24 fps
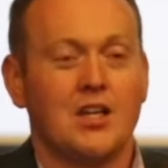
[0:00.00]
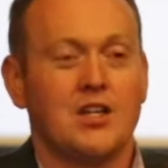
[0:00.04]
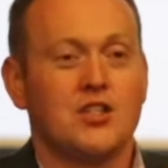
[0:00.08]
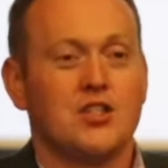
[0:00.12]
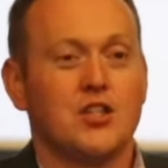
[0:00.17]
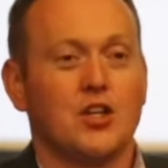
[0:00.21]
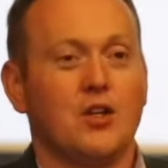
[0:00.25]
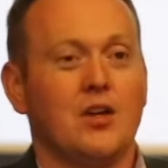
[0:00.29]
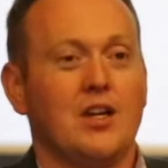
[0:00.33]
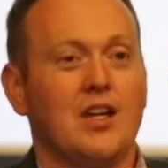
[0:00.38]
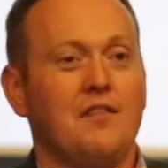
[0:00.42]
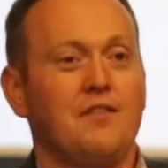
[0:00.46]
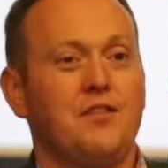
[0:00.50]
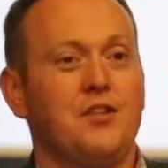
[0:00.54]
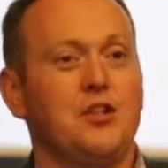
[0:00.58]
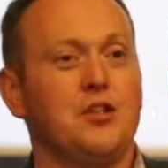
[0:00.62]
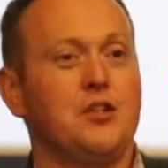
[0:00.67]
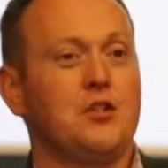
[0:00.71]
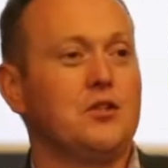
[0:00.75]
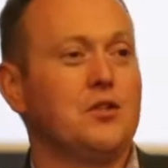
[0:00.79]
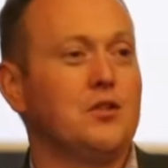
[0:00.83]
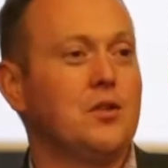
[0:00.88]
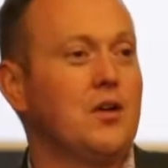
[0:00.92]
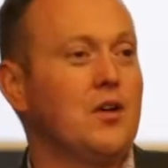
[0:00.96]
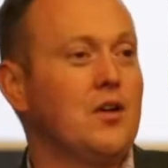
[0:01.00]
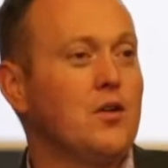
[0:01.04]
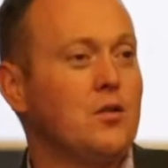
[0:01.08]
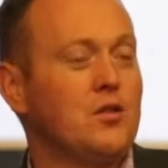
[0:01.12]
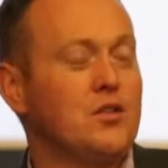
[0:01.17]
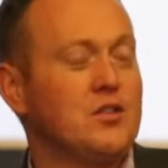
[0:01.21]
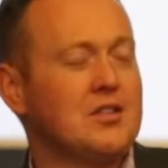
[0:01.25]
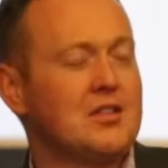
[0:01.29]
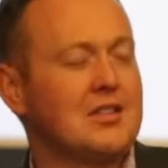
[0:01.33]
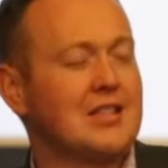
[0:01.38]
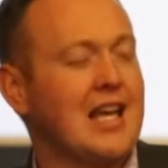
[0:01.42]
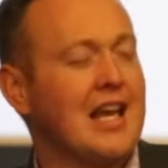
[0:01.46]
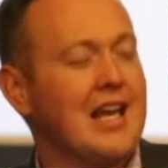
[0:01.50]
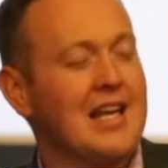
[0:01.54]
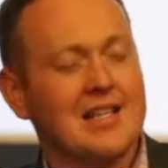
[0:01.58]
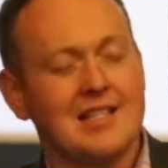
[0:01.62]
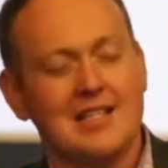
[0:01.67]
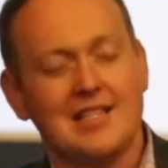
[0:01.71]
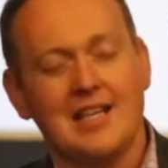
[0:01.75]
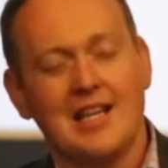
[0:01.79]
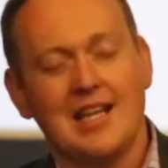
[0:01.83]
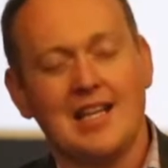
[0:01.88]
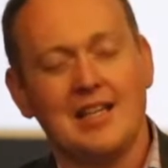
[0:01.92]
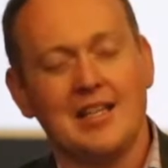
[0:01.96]
So if you can't
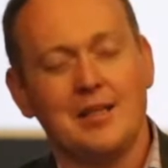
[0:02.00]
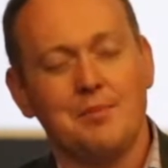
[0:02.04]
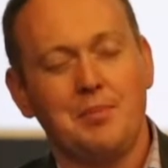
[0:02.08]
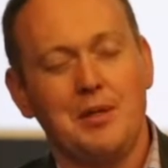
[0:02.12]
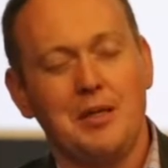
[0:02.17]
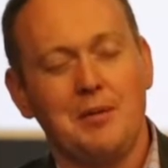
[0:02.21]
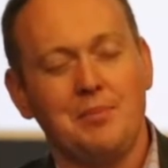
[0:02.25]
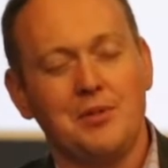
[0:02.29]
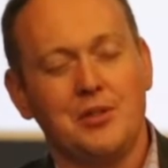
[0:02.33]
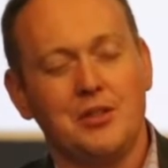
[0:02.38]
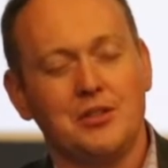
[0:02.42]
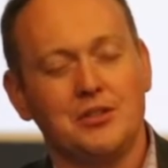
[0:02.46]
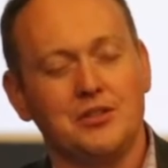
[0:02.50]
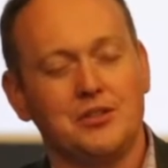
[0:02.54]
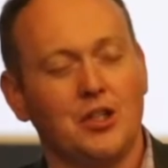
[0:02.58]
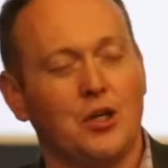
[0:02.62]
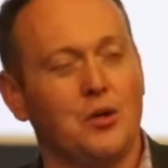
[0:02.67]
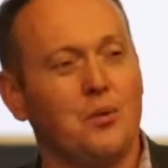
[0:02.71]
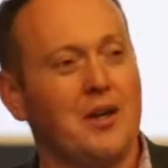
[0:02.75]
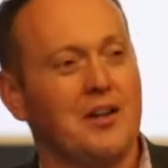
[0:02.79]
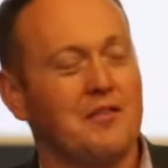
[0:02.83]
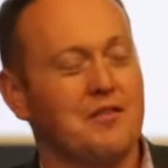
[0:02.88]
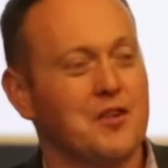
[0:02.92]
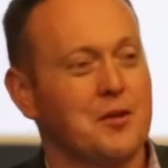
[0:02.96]
stand that people don't wait